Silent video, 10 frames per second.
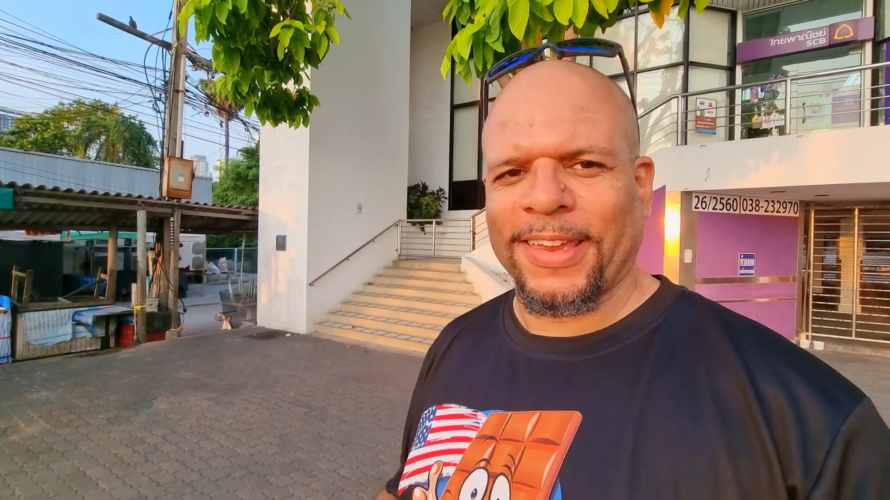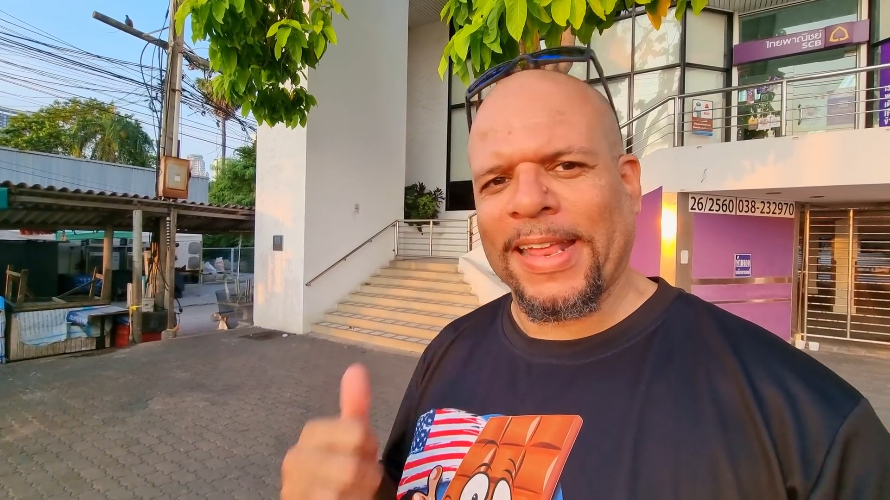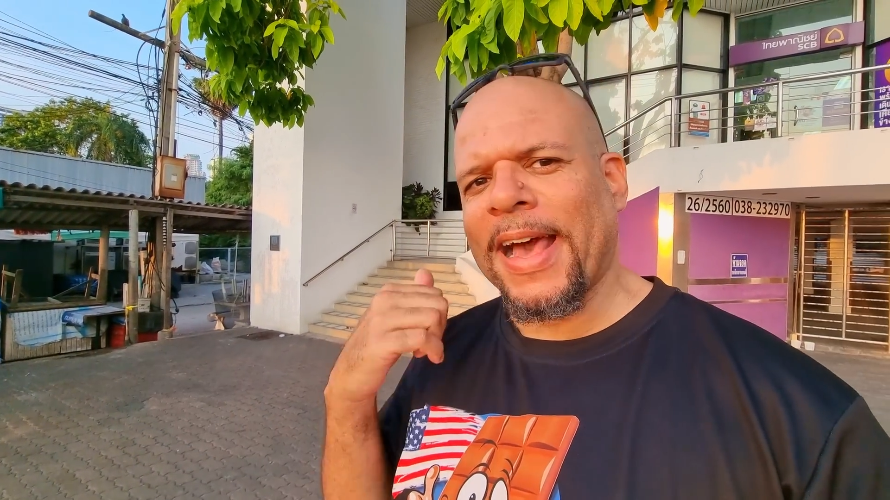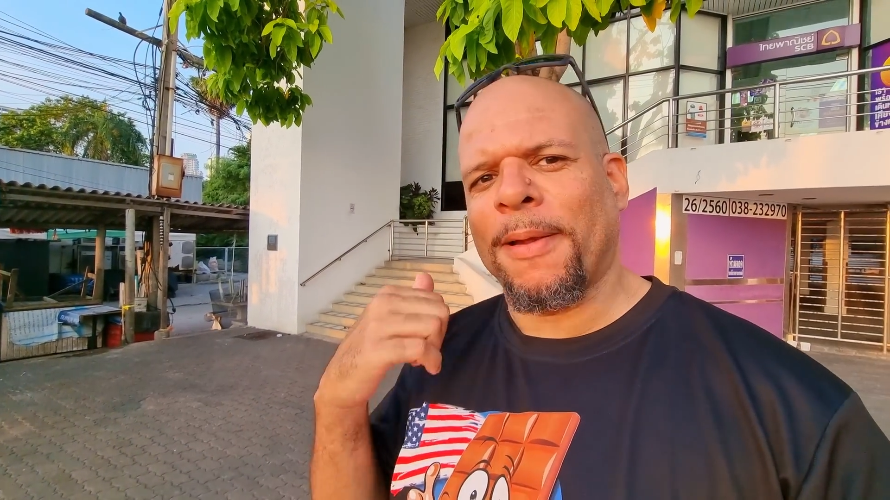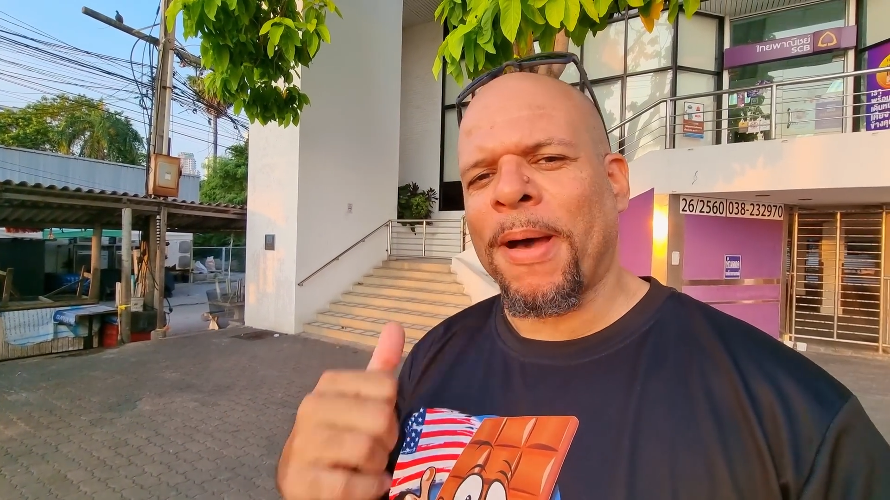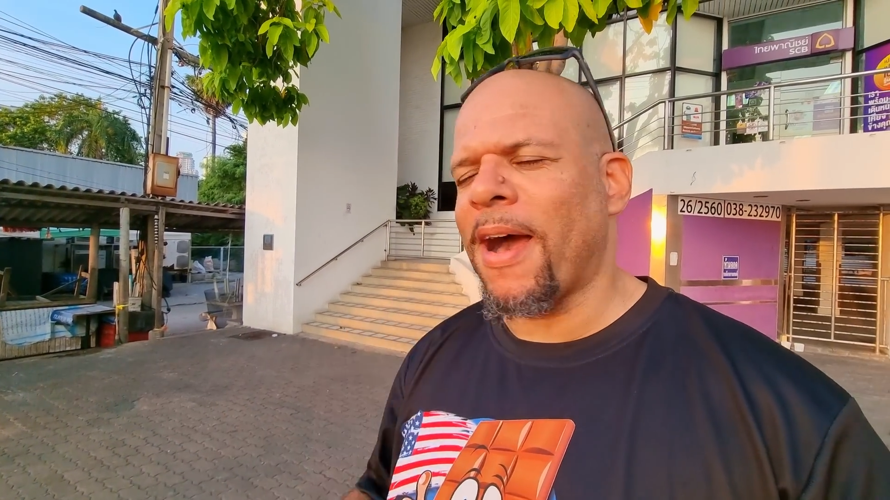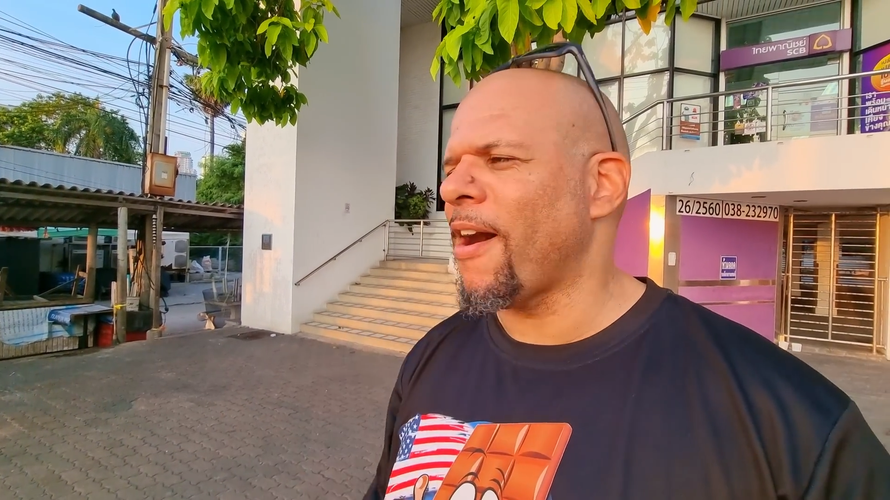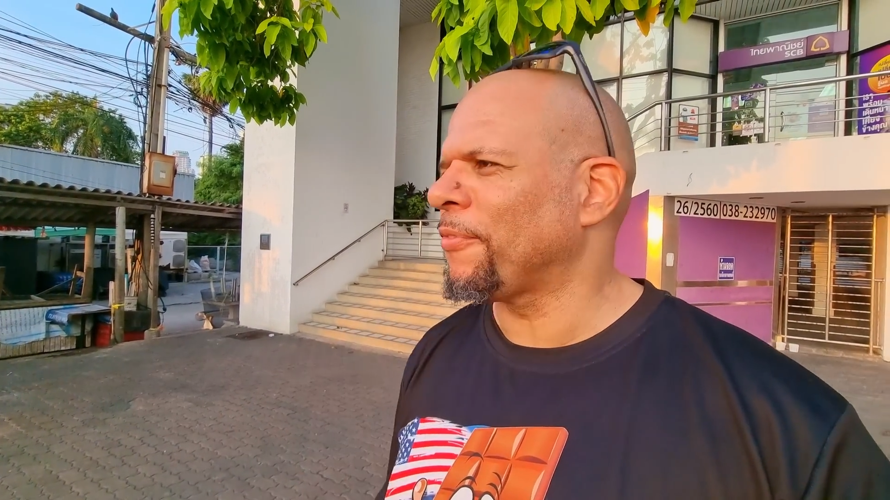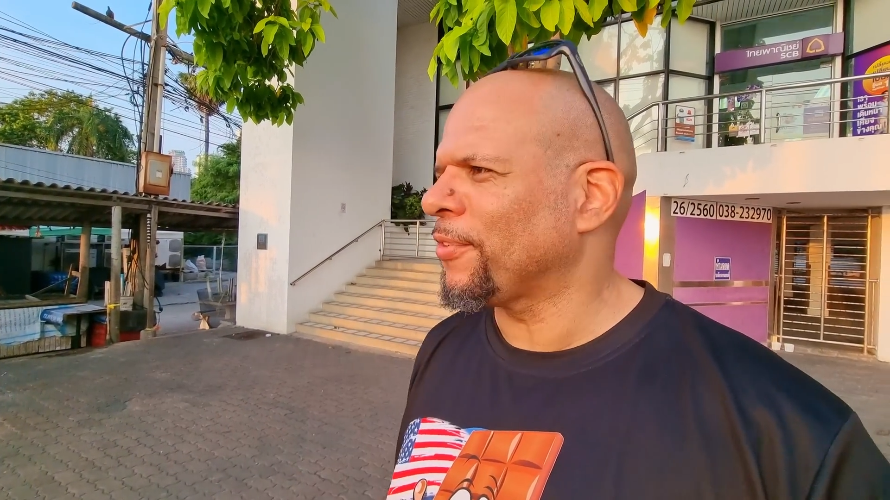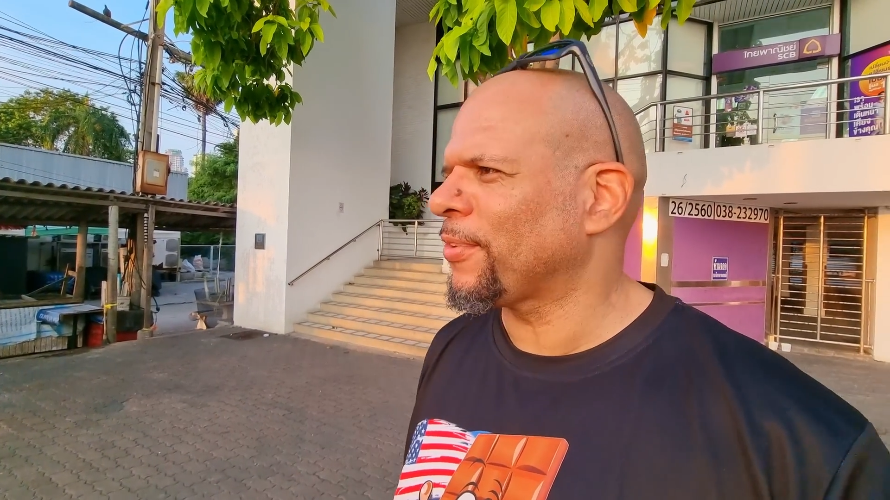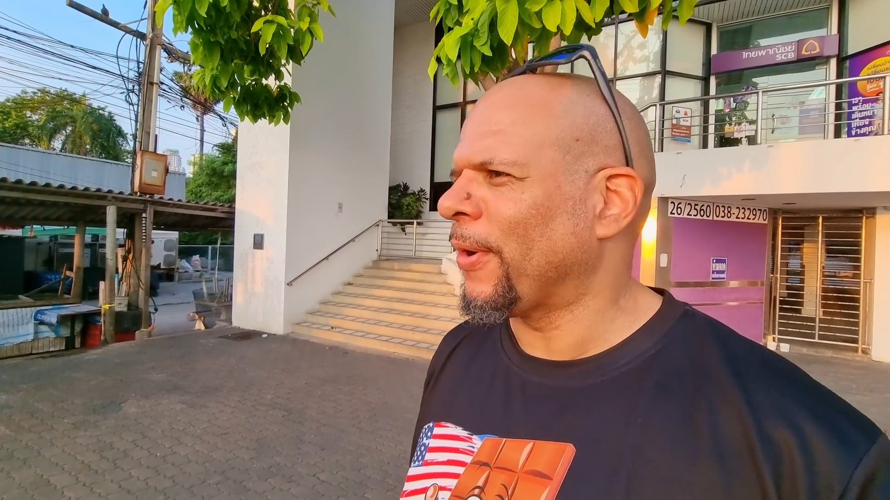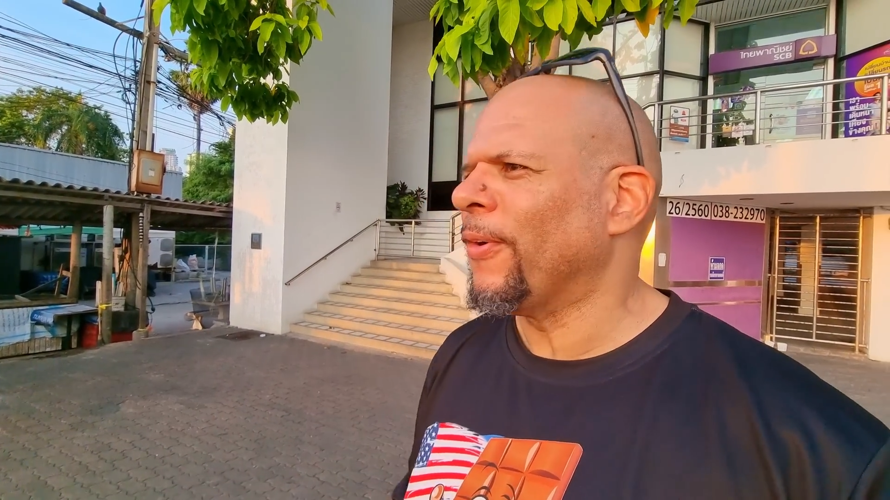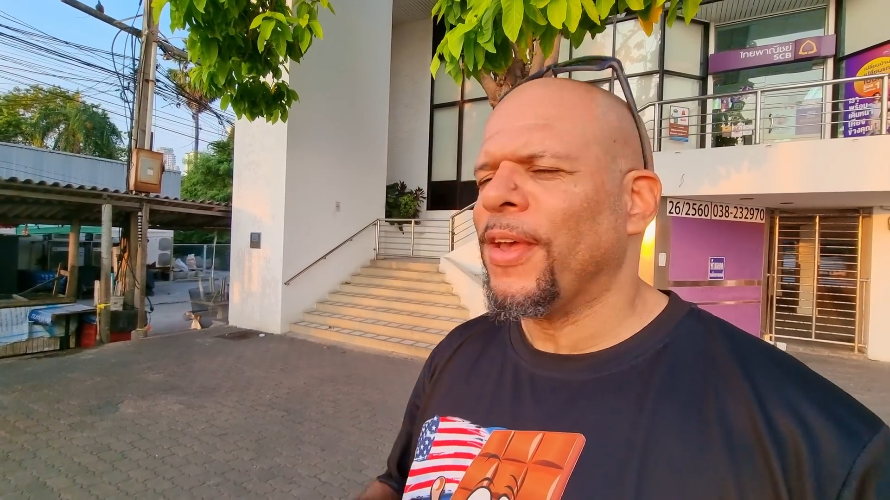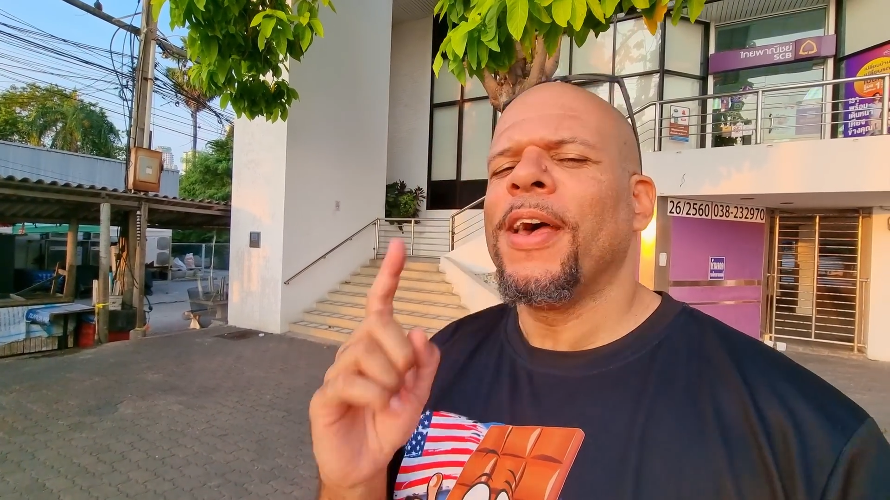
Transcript: Get out of my office. So